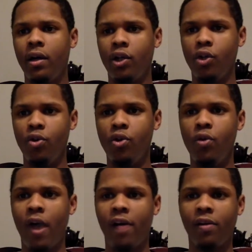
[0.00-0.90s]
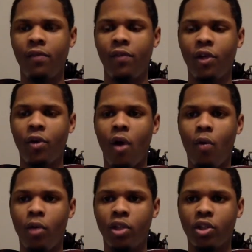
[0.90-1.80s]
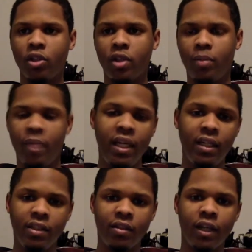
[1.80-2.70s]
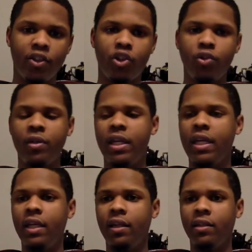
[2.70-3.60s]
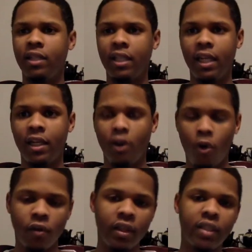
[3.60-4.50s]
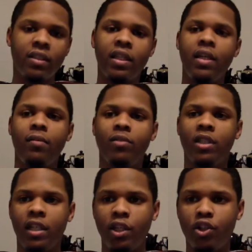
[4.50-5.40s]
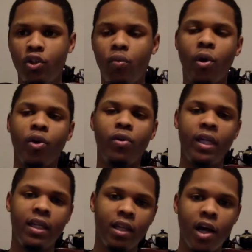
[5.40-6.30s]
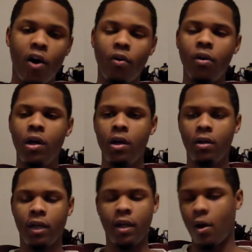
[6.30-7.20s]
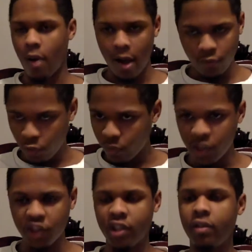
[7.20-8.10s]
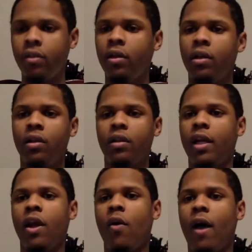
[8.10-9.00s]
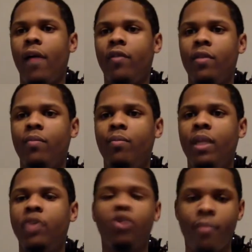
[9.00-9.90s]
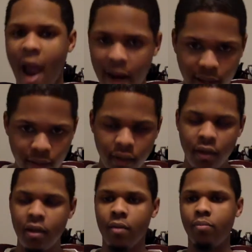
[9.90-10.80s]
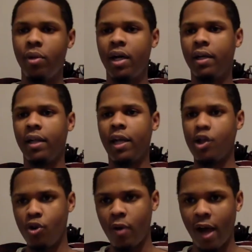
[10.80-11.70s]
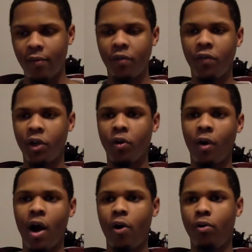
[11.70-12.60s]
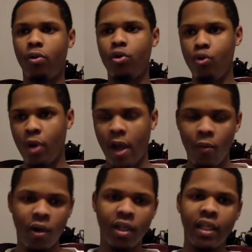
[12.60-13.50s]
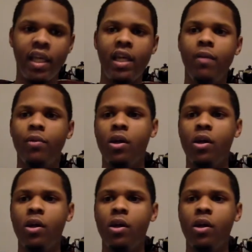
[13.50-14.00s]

you do have to figure out what's the piece that you need to get on this team to get you where you need to go. They don't have to rush it. They don't have to be dramatic, but they do have to figure out who they want to keep,